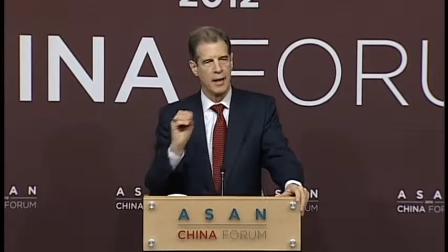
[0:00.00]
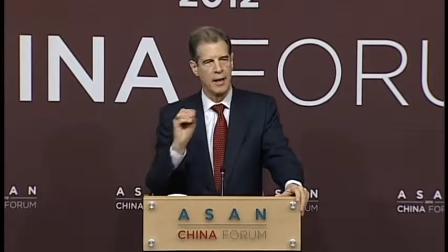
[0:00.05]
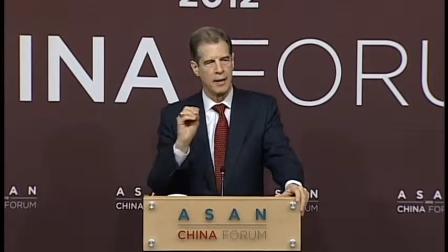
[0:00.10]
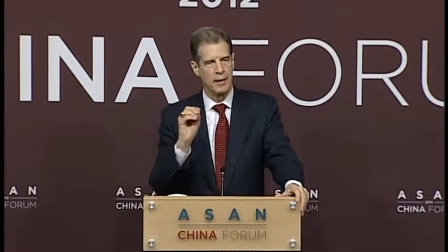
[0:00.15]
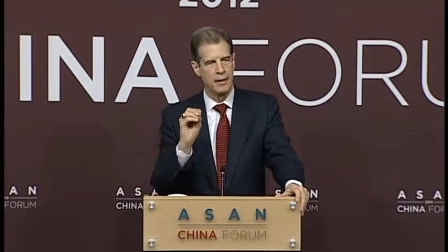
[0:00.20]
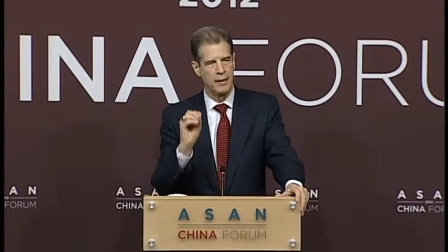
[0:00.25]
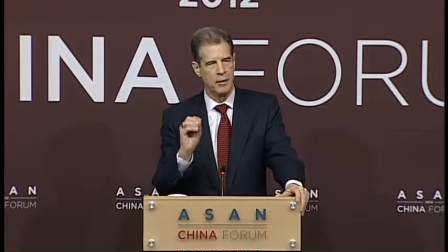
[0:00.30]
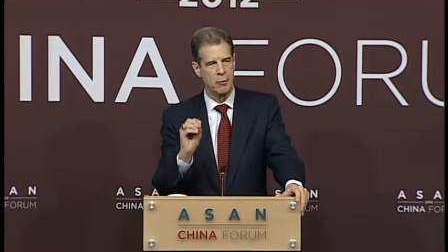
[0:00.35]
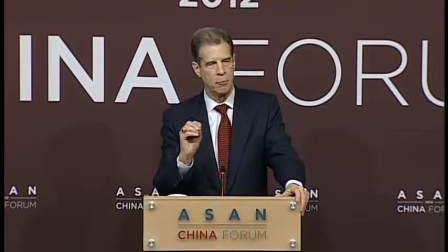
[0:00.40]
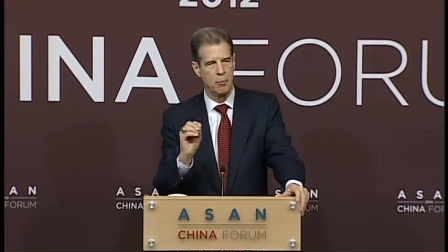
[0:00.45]

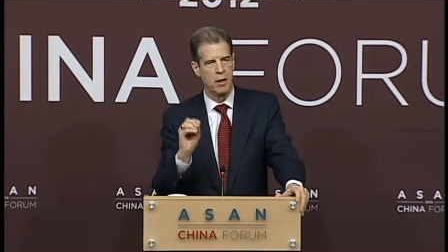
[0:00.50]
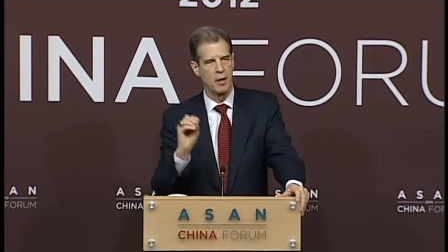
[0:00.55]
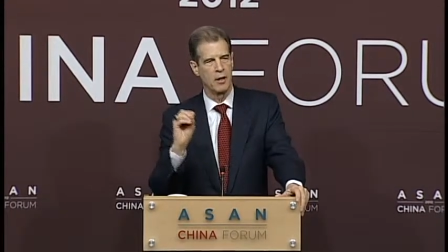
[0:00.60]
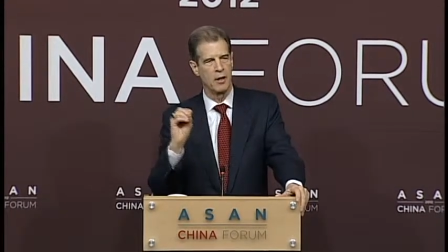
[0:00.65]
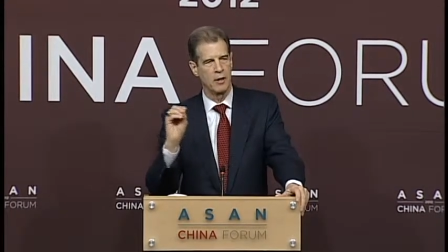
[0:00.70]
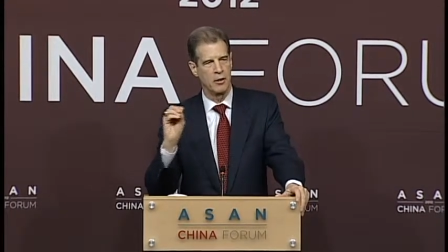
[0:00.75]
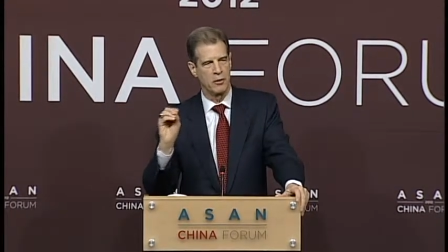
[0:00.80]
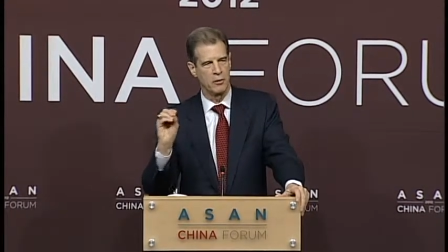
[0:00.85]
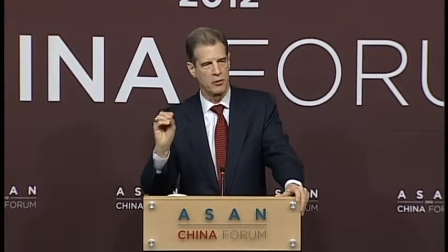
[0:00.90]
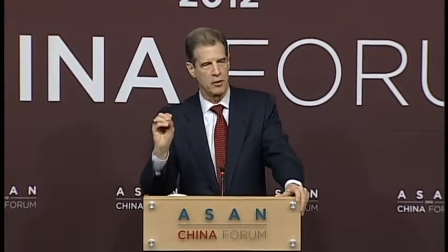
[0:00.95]
the
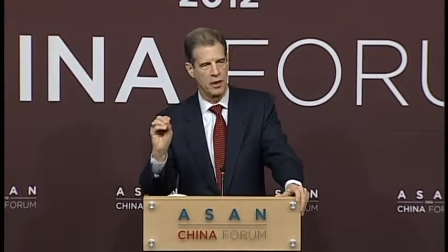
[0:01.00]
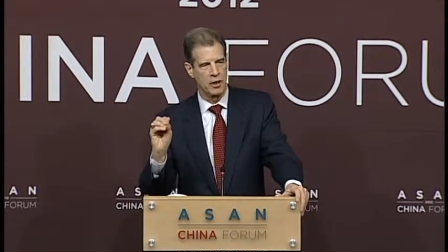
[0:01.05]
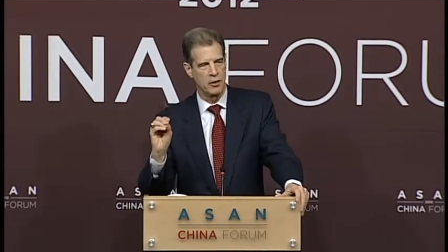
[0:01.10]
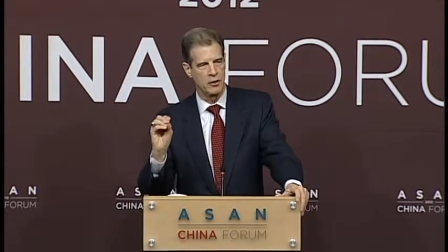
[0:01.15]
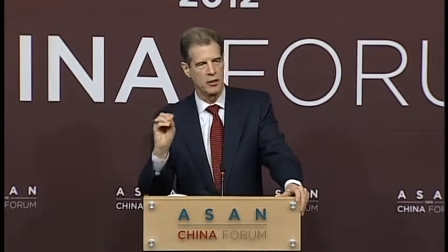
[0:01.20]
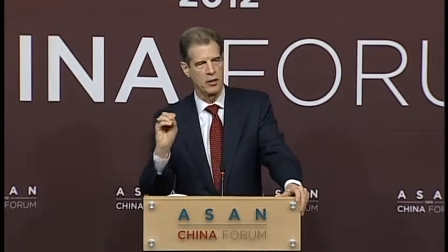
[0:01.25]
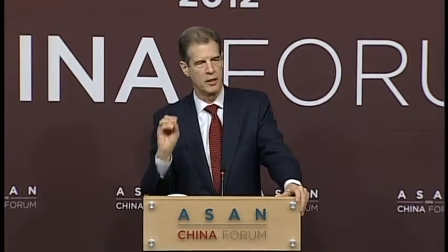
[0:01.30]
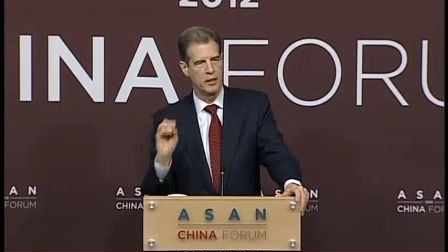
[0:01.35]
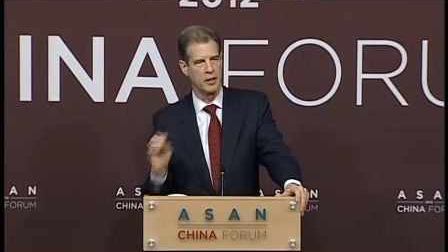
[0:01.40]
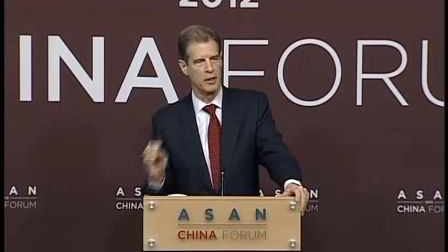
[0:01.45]

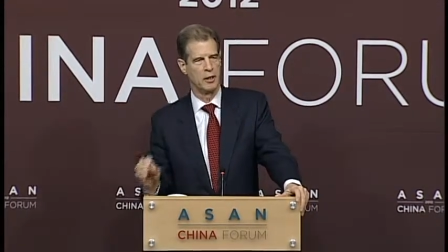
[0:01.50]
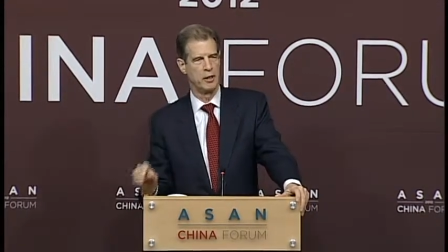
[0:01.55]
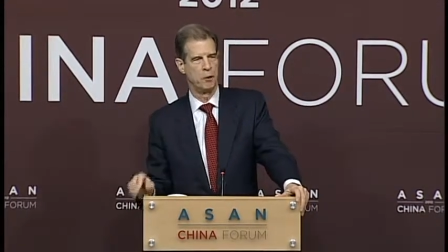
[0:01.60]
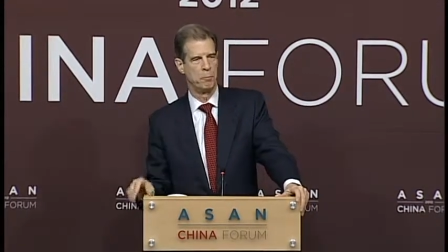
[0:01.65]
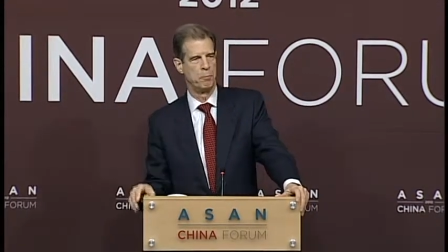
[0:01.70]
democratization and the